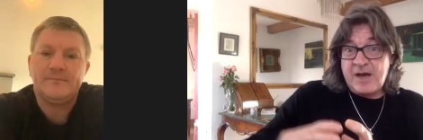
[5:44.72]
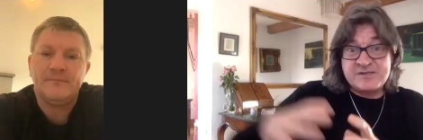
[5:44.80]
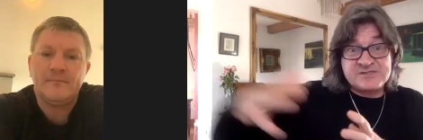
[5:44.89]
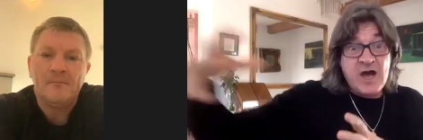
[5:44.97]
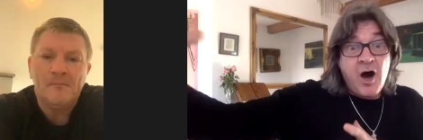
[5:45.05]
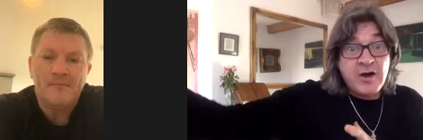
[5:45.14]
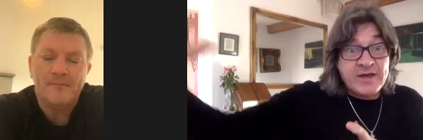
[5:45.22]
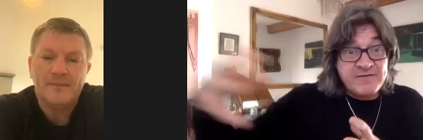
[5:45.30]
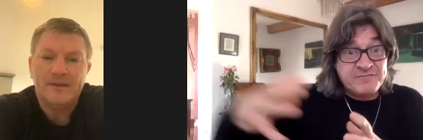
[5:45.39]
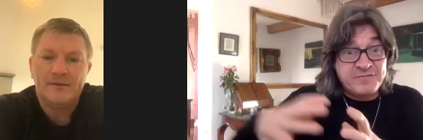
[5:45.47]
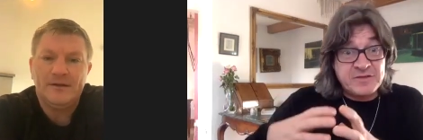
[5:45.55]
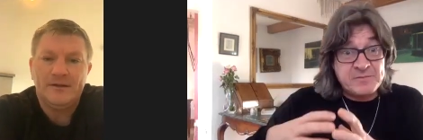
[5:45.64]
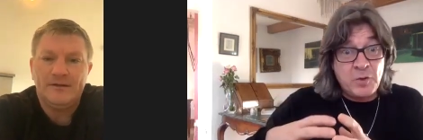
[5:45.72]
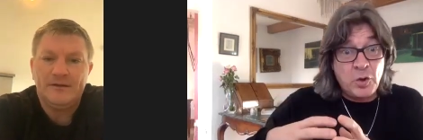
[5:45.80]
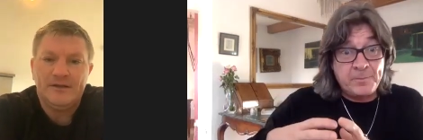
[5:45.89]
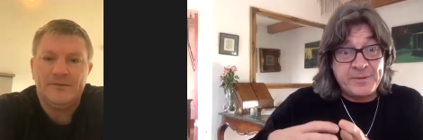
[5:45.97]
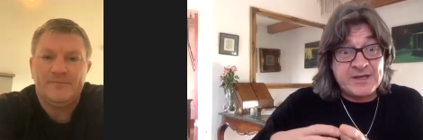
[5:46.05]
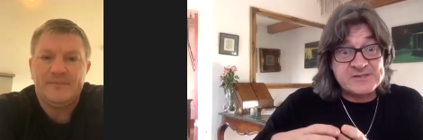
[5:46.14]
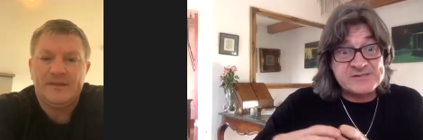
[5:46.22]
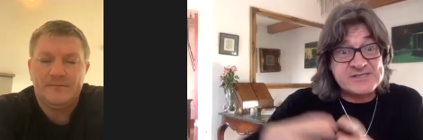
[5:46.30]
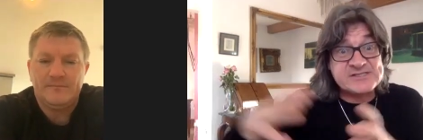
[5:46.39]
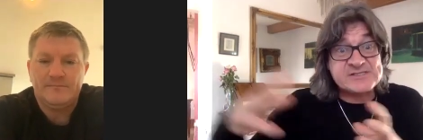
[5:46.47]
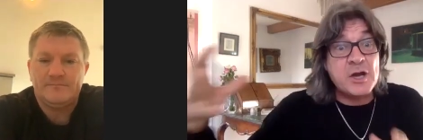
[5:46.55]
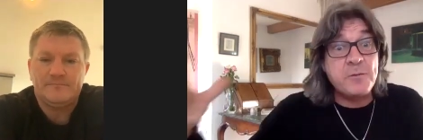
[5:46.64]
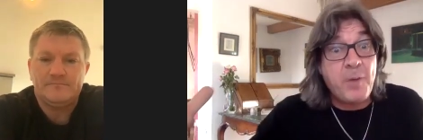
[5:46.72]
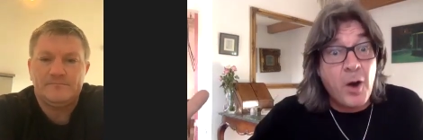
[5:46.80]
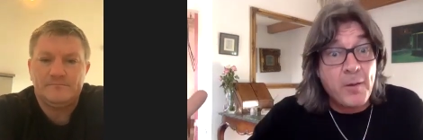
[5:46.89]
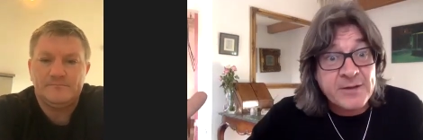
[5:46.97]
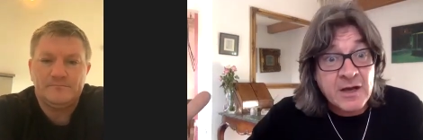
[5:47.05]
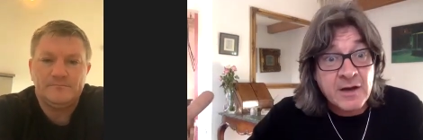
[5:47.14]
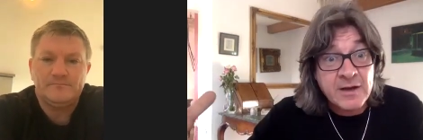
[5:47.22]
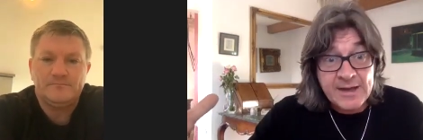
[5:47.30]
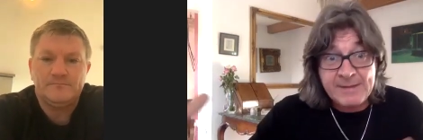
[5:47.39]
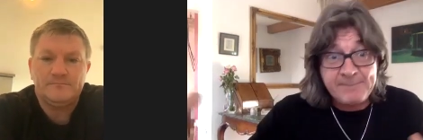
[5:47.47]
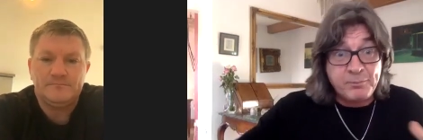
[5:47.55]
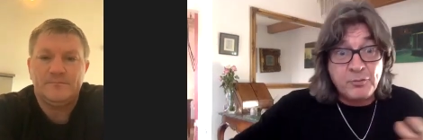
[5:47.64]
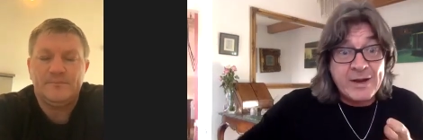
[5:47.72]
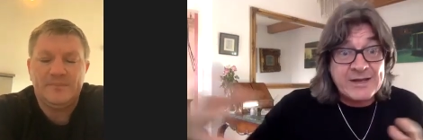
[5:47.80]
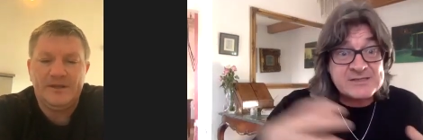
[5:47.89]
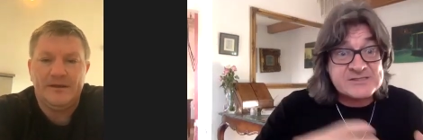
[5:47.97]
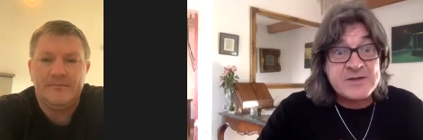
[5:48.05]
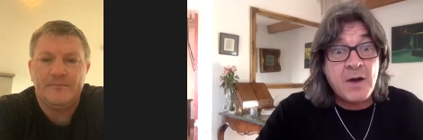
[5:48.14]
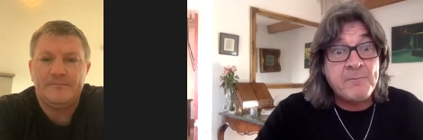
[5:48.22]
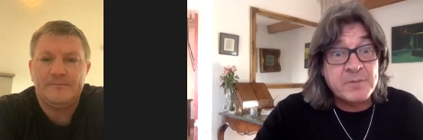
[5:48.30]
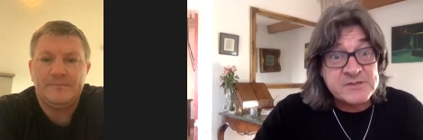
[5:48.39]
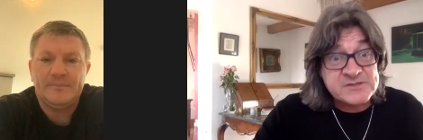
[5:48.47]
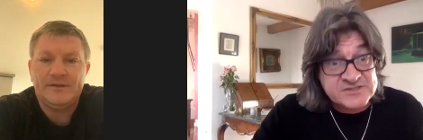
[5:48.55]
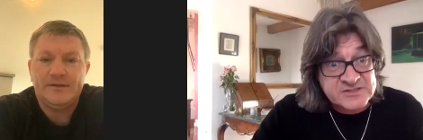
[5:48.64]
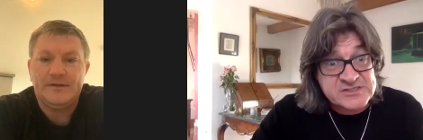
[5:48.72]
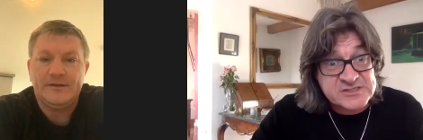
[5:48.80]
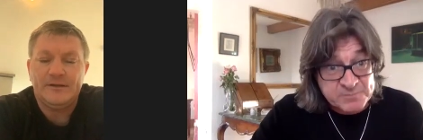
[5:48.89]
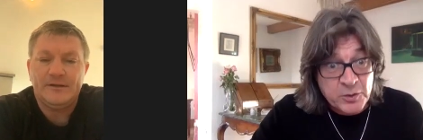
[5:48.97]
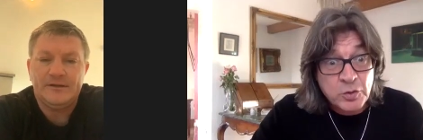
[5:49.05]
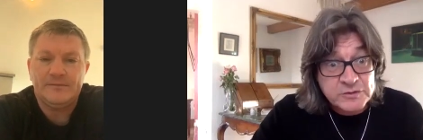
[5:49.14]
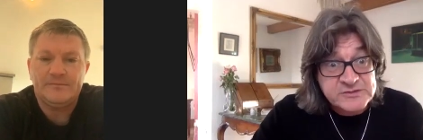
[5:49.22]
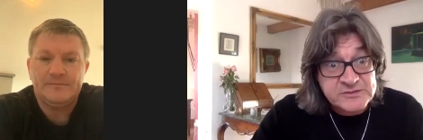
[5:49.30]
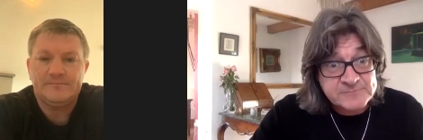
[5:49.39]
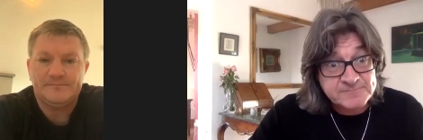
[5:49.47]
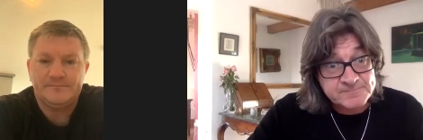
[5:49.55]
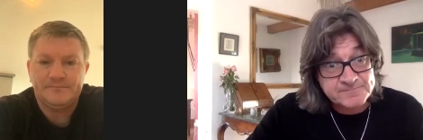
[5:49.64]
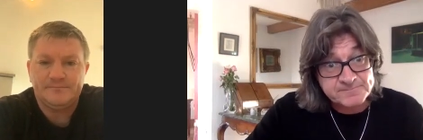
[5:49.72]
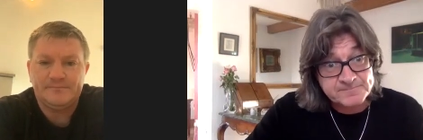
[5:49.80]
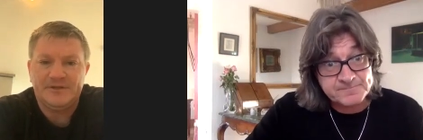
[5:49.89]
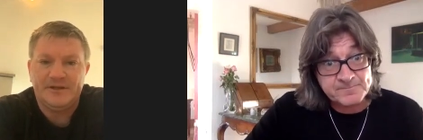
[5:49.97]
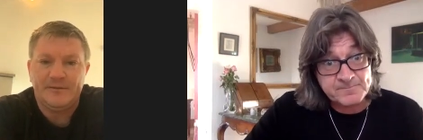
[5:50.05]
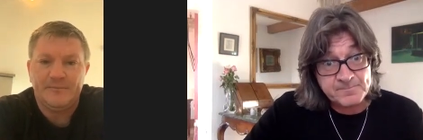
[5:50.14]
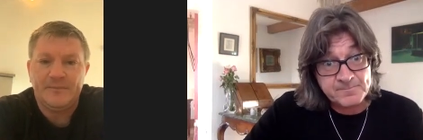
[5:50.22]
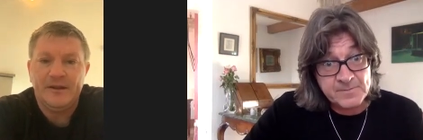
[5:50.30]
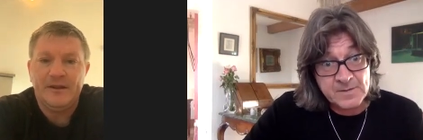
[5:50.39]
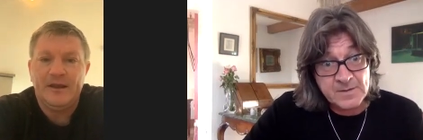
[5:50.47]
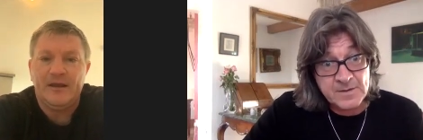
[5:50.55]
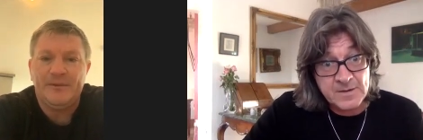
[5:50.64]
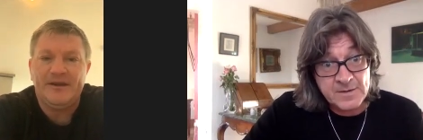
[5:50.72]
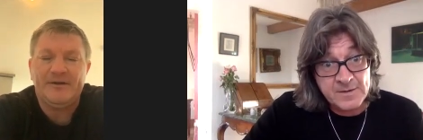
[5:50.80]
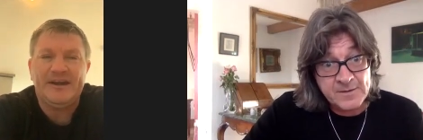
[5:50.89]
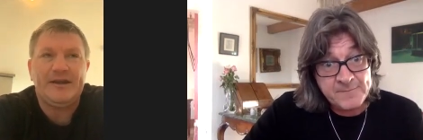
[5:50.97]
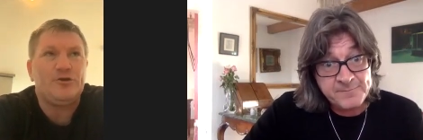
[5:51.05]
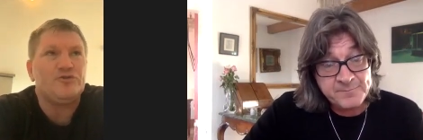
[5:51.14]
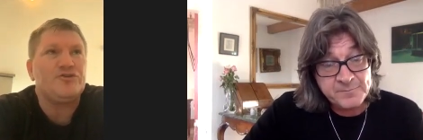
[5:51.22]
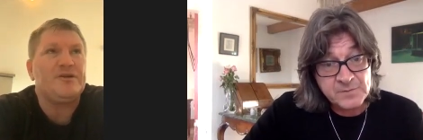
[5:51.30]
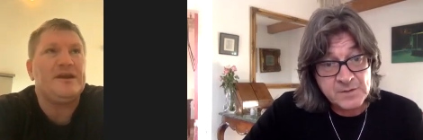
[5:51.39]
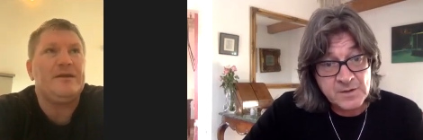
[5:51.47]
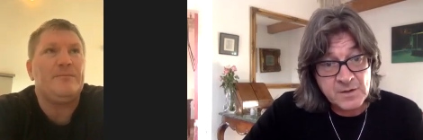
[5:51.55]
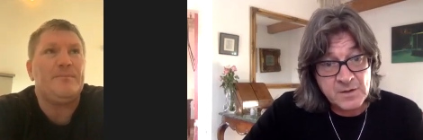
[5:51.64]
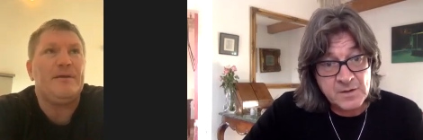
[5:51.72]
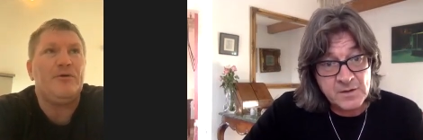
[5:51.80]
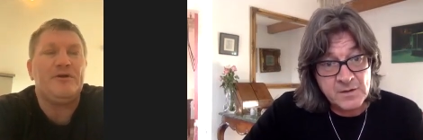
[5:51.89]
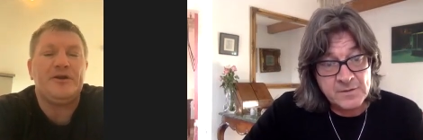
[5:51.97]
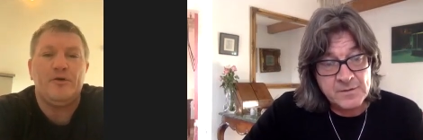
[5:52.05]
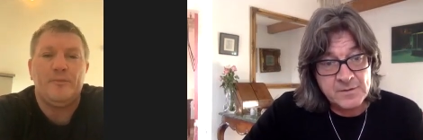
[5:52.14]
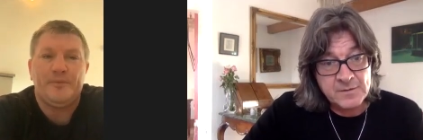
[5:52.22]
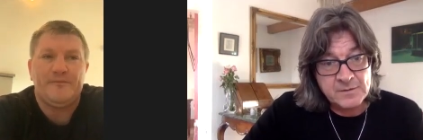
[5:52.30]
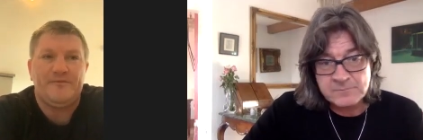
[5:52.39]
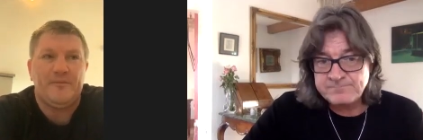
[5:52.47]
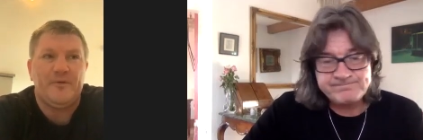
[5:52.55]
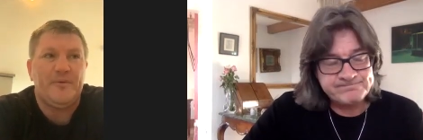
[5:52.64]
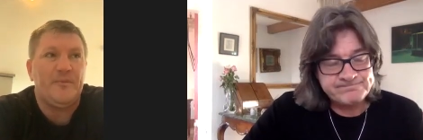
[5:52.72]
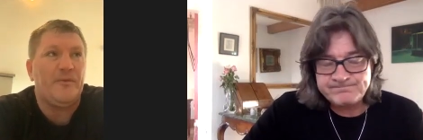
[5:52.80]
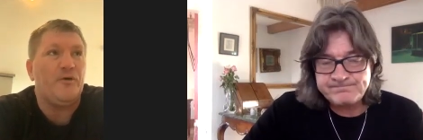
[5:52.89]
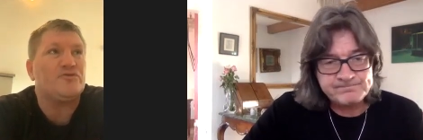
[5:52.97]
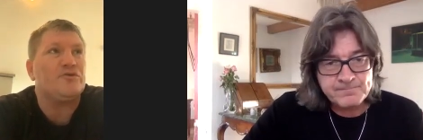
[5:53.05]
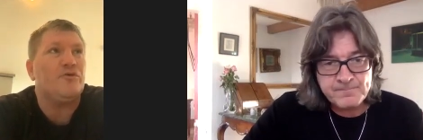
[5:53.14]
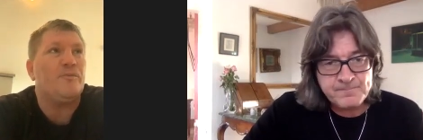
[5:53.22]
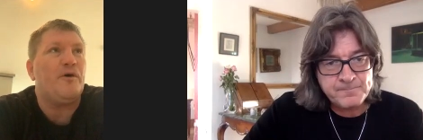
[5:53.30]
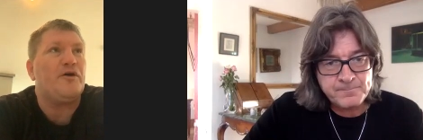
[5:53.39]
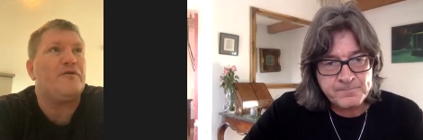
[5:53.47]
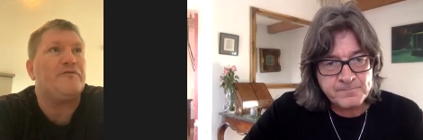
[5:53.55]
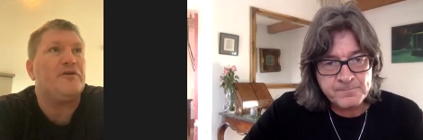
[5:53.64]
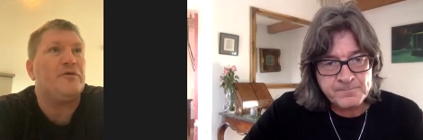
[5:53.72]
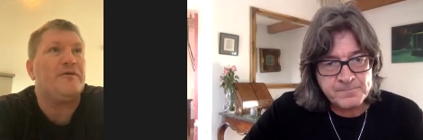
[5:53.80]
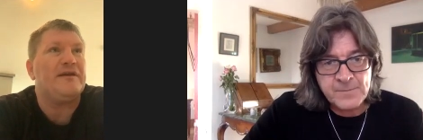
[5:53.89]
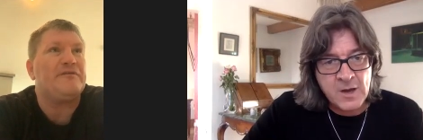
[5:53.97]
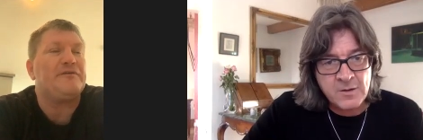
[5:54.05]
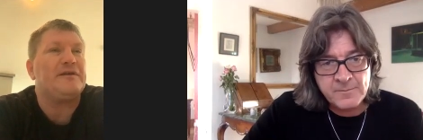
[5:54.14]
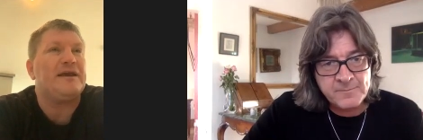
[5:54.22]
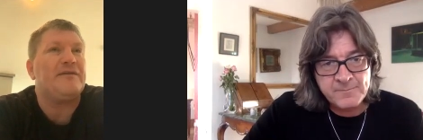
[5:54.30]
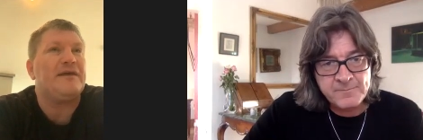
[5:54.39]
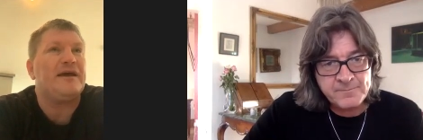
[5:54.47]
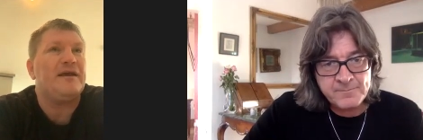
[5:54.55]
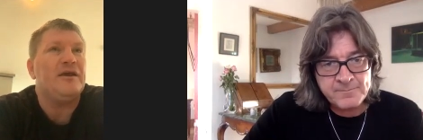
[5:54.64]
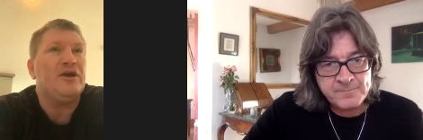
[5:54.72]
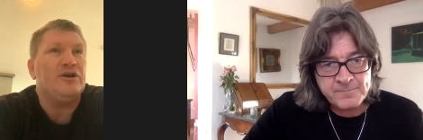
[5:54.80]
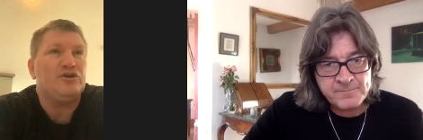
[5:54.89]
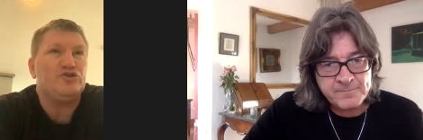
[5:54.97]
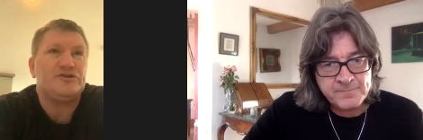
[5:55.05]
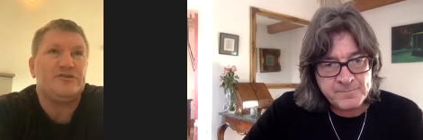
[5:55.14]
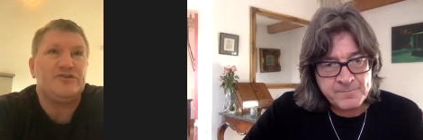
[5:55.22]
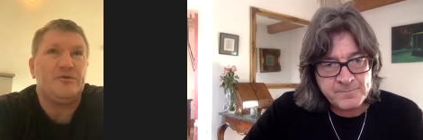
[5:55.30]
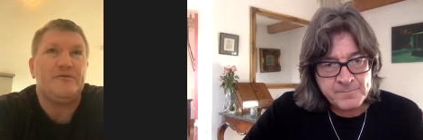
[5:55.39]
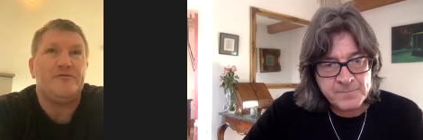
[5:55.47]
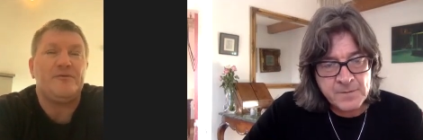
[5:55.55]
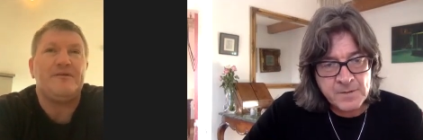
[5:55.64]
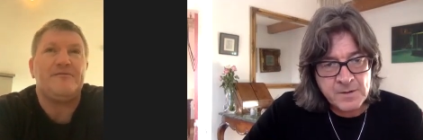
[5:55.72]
Speaker 1: a target for them all because he's so popular. He brings yeah. numbers to the sport.
Speaker 2: Yeah. I mean, he doesn't need building up from a promotional point of view or anything no. like that. Just two or three